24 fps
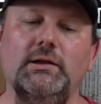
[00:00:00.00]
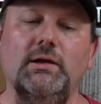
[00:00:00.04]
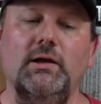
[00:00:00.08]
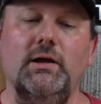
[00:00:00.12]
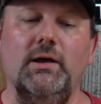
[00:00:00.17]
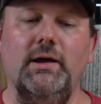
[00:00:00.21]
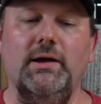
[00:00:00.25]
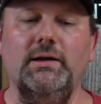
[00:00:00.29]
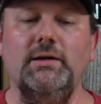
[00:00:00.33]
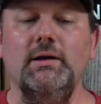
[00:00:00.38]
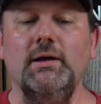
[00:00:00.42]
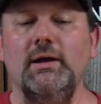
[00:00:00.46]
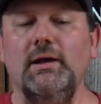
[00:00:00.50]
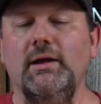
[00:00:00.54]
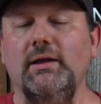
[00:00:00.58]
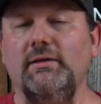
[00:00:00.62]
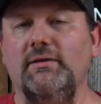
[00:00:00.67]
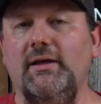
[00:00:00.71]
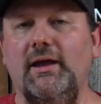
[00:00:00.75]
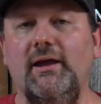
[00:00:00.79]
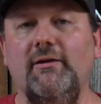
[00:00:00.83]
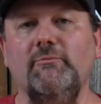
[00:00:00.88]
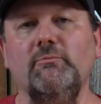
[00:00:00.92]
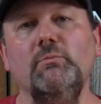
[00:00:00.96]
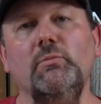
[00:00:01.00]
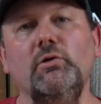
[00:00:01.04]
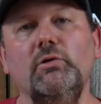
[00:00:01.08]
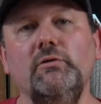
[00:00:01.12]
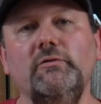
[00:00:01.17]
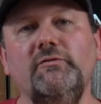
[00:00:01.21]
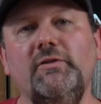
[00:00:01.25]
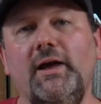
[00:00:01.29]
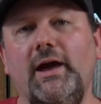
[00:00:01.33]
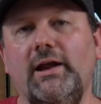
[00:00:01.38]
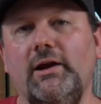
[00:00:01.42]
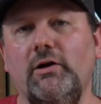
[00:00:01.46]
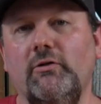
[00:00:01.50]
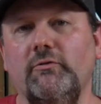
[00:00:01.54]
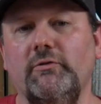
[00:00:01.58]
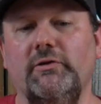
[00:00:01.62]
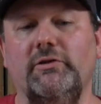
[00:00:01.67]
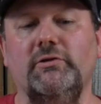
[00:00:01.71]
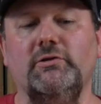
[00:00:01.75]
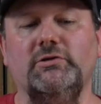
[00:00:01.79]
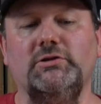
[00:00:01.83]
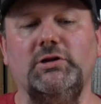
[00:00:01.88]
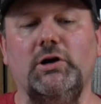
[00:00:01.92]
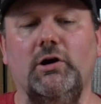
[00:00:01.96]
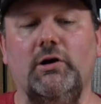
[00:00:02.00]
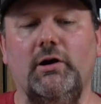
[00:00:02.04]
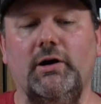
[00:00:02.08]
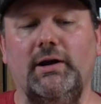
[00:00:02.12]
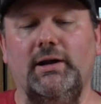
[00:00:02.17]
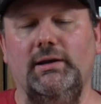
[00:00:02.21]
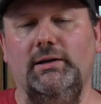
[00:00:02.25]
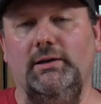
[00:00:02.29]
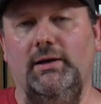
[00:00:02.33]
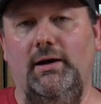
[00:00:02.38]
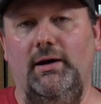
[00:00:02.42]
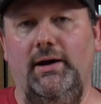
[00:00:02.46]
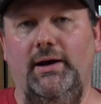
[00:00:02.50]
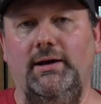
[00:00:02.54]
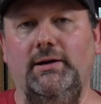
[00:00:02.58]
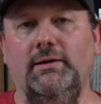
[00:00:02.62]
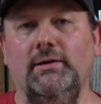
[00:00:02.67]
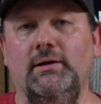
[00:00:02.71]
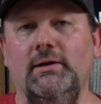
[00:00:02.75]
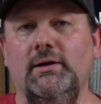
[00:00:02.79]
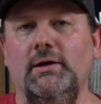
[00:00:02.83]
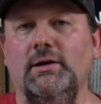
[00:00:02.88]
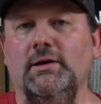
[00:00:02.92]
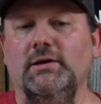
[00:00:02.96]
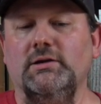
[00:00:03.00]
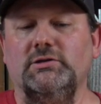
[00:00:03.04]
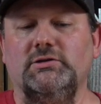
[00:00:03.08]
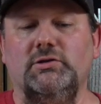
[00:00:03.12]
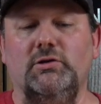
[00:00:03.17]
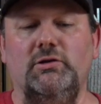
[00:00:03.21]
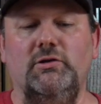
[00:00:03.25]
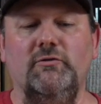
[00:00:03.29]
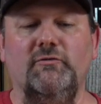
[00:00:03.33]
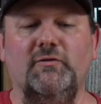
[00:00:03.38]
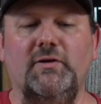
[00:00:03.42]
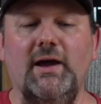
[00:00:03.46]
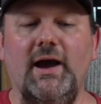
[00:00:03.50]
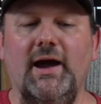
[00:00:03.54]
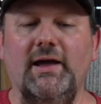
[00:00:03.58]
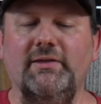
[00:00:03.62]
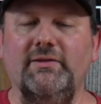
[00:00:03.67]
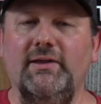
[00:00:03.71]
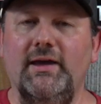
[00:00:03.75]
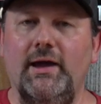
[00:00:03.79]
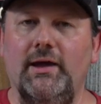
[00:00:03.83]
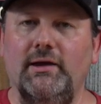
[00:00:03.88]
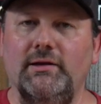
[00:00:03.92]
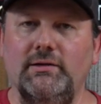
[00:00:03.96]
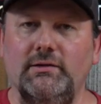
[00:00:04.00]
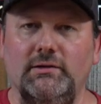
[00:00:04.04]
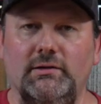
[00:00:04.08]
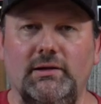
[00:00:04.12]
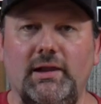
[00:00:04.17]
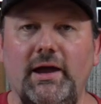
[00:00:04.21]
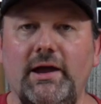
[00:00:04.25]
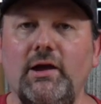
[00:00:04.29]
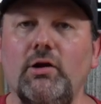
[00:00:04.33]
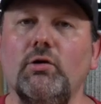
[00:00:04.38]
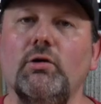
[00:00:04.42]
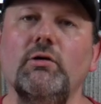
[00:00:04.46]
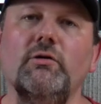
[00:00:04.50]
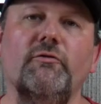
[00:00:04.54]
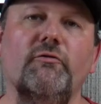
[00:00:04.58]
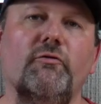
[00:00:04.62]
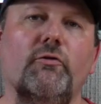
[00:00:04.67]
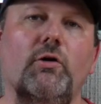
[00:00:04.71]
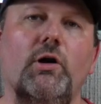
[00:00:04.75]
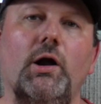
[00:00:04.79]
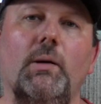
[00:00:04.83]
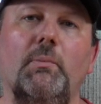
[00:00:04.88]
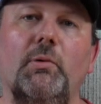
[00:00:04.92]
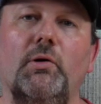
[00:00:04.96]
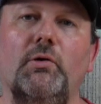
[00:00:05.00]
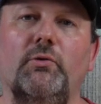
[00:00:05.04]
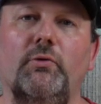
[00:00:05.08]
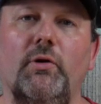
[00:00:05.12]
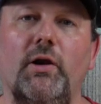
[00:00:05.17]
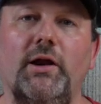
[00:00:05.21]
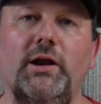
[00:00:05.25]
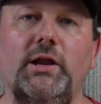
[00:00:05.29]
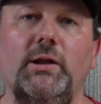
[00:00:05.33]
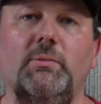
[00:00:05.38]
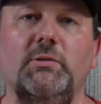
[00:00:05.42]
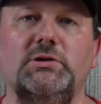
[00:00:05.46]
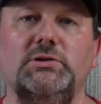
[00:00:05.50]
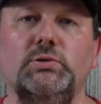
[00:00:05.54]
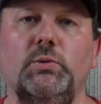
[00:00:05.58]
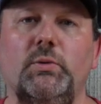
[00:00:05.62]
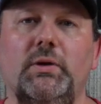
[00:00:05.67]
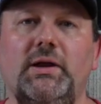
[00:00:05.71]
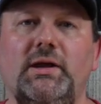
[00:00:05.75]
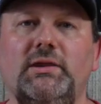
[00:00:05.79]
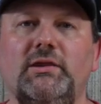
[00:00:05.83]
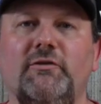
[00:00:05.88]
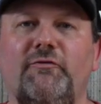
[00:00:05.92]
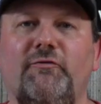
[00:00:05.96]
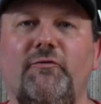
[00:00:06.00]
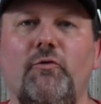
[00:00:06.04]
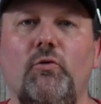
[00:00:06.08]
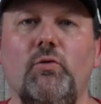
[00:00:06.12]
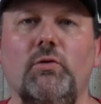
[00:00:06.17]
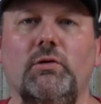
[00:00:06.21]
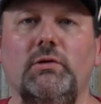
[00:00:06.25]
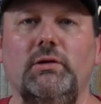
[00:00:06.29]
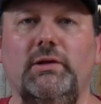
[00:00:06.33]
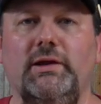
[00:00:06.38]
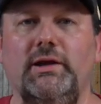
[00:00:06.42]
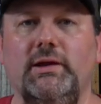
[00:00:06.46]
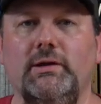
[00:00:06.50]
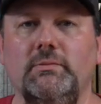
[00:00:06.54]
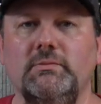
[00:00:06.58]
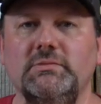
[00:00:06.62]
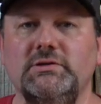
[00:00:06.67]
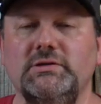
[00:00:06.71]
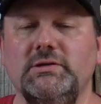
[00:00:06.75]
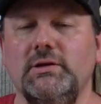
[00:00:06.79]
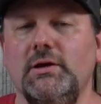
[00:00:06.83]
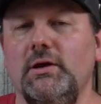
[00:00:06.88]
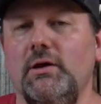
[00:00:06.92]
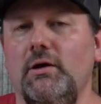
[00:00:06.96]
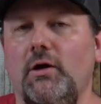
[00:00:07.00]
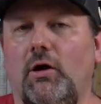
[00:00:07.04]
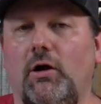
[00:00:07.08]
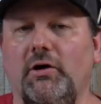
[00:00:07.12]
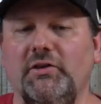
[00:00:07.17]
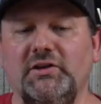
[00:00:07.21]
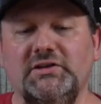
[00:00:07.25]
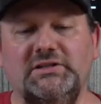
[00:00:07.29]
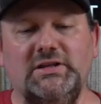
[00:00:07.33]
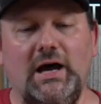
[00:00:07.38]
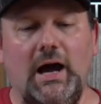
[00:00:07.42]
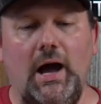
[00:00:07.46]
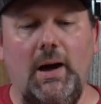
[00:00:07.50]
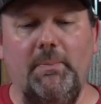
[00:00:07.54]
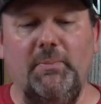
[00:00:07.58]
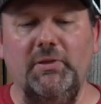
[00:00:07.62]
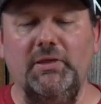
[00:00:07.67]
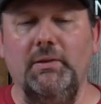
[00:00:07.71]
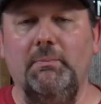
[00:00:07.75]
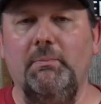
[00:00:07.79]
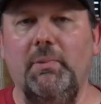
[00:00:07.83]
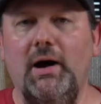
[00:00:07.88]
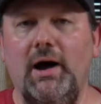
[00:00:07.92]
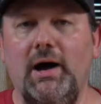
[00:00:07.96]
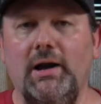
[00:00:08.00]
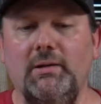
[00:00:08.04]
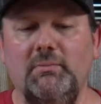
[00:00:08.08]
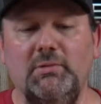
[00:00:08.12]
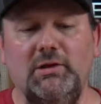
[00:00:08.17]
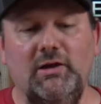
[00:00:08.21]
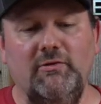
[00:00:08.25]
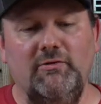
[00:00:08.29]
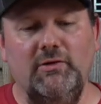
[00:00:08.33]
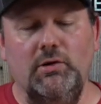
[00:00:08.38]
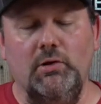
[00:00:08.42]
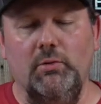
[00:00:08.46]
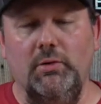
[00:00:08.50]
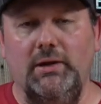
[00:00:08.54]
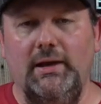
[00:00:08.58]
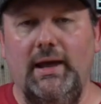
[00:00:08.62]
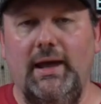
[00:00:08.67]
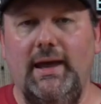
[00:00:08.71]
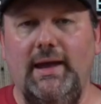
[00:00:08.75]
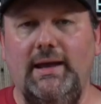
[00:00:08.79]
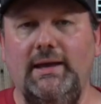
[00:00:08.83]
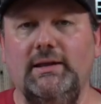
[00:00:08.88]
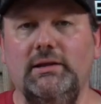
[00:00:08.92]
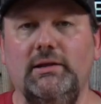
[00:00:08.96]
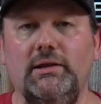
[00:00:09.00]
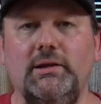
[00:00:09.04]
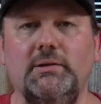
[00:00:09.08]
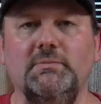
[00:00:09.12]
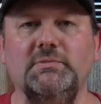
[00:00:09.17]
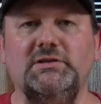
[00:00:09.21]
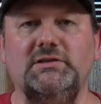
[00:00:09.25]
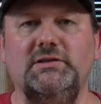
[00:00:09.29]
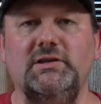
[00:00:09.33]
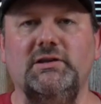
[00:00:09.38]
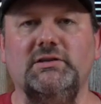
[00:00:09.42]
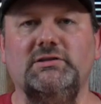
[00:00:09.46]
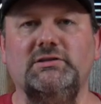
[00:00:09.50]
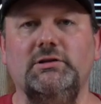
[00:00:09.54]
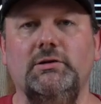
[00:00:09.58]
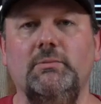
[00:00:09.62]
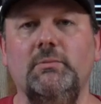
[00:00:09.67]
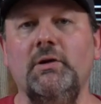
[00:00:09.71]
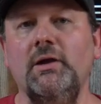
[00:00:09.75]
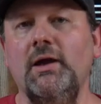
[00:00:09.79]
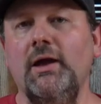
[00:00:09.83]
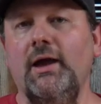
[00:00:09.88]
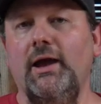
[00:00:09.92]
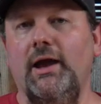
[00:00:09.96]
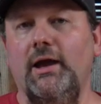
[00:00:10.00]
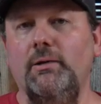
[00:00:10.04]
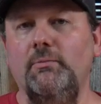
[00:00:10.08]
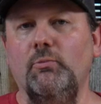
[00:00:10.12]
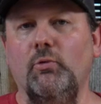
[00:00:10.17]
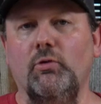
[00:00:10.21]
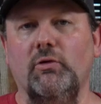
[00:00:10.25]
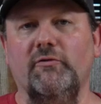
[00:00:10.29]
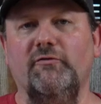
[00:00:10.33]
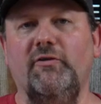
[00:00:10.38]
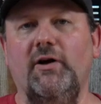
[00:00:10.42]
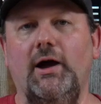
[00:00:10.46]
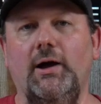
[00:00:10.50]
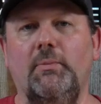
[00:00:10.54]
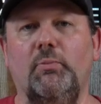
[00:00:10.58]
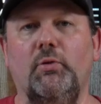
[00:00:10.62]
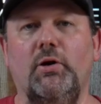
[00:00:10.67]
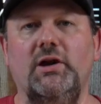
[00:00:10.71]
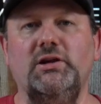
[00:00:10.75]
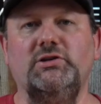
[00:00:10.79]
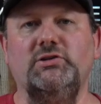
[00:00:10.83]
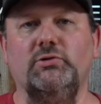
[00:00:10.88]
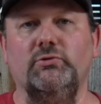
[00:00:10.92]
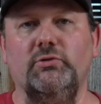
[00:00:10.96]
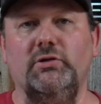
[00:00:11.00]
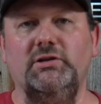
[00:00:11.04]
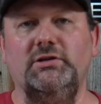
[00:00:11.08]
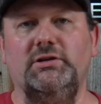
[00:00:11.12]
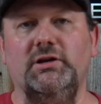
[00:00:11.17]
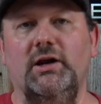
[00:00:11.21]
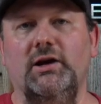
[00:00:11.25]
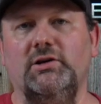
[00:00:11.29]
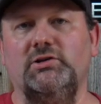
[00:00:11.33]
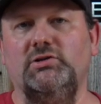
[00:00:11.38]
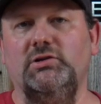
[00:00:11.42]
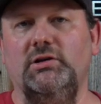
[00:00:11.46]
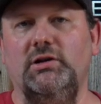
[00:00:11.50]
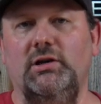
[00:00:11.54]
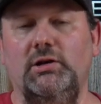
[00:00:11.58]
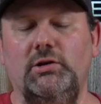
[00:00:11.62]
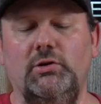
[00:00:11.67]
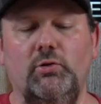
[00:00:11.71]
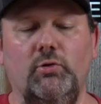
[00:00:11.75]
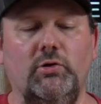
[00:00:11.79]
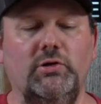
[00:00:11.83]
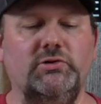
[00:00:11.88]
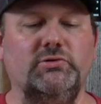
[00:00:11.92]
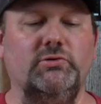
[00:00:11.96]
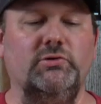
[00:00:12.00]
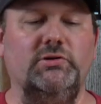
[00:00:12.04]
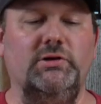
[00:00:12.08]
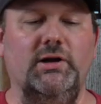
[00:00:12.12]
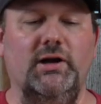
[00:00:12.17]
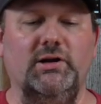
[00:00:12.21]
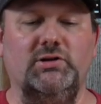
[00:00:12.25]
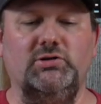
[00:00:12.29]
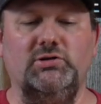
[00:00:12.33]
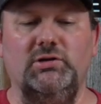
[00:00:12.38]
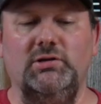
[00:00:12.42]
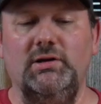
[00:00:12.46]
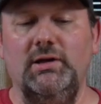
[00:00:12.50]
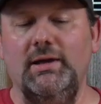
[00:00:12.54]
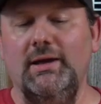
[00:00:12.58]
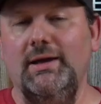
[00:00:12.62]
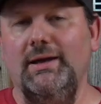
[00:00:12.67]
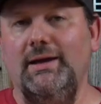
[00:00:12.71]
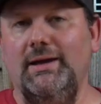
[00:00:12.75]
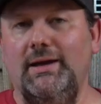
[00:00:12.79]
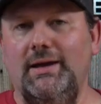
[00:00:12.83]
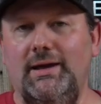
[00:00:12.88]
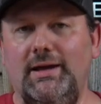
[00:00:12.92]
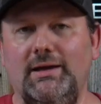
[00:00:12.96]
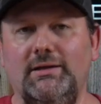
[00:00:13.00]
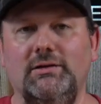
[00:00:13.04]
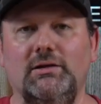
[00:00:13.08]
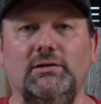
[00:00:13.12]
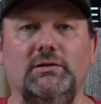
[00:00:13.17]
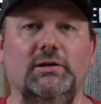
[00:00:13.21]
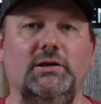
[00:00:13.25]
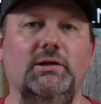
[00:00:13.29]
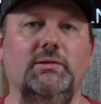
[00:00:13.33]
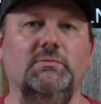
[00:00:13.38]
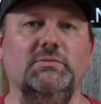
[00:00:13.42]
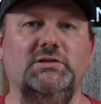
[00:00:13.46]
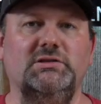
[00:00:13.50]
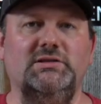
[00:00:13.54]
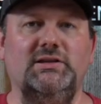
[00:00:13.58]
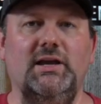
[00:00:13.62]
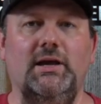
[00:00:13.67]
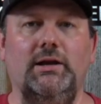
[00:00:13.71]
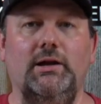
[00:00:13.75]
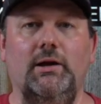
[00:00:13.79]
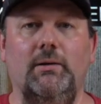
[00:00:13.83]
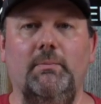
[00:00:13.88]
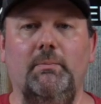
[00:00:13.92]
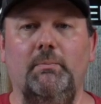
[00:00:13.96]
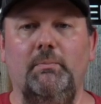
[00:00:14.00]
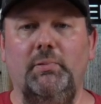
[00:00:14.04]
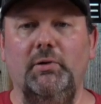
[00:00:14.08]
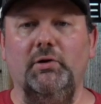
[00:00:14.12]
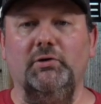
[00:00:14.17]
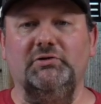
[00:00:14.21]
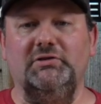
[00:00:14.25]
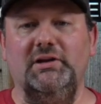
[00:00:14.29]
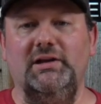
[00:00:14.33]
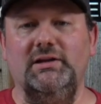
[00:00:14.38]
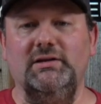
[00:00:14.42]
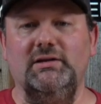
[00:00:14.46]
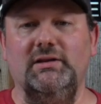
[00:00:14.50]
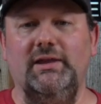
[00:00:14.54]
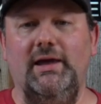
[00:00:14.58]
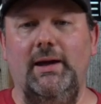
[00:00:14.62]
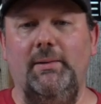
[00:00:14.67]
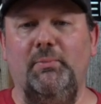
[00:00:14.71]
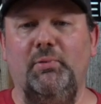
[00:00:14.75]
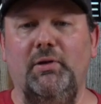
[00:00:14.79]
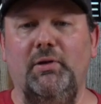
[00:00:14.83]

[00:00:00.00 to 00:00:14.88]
line. They have moved that over to their target line. So you've got that layer of rubber running between the 4 limbs on the top and the bottom, giving you an 8 limb system and more vibration reduction and noise reduction in the limb setup built into that